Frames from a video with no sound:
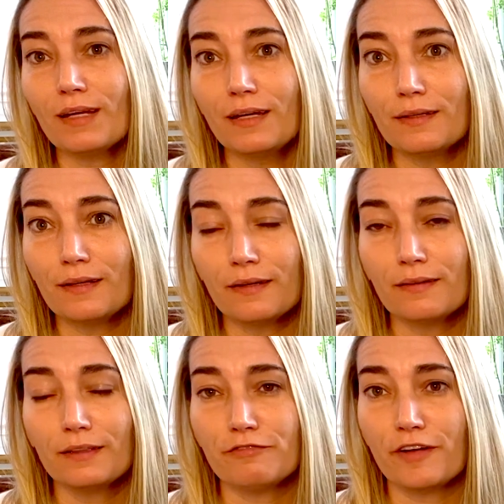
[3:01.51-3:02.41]
and I
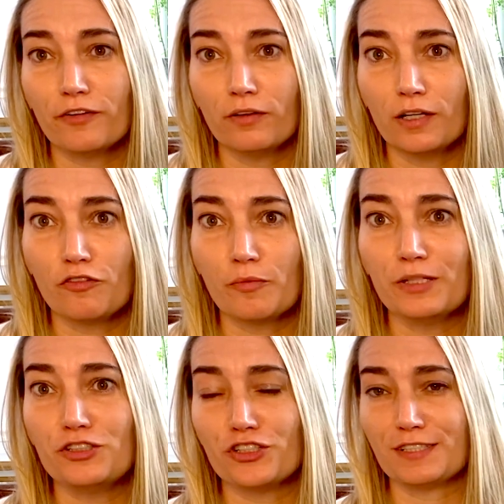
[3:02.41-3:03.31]
think the federal
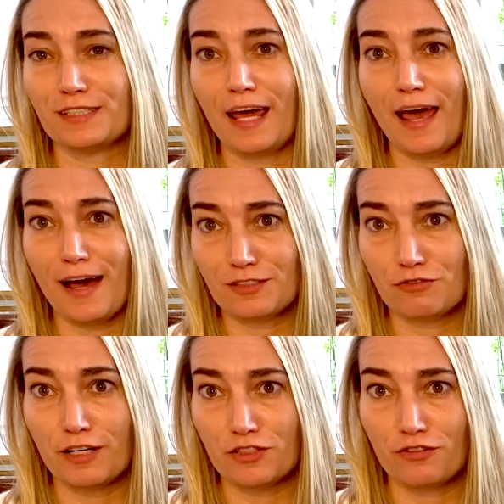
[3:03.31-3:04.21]
government just asked
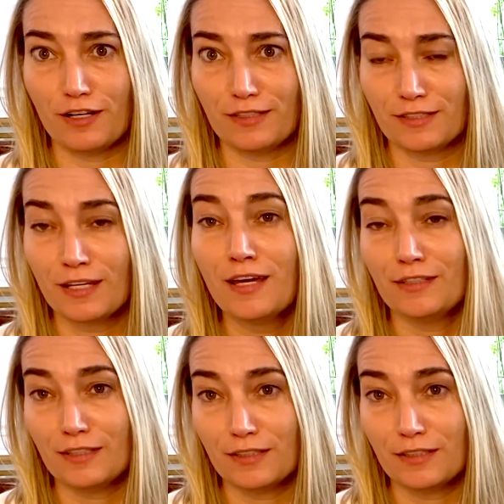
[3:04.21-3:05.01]
restaurants to